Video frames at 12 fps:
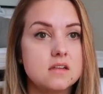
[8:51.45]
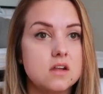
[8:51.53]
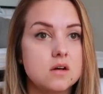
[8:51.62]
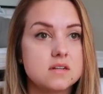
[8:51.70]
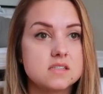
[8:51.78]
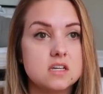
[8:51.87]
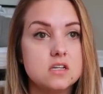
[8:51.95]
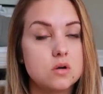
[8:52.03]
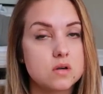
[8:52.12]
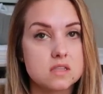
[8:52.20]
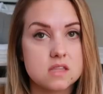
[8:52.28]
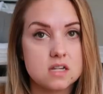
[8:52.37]
You know, let's say you
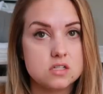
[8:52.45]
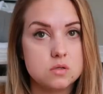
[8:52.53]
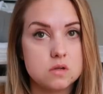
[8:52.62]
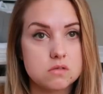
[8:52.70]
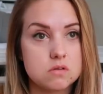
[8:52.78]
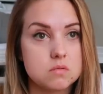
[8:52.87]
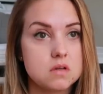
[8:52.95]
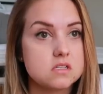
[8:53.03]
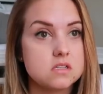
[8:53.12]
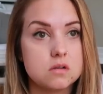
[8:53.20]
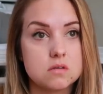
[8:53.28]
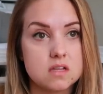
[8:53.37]
don't get that two to three
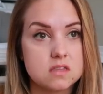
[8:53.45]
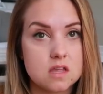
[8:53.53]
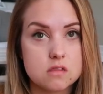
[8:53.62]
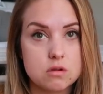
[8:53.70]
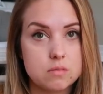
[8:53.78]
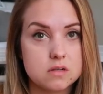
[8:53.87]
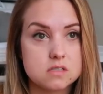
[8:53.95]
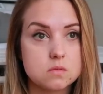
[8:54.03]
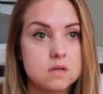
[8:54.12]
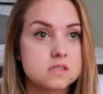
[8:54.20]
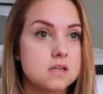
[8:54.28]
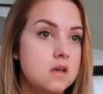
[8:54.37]
weeks, you don't get that three plus
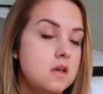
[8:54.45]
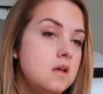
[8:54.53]
weeks,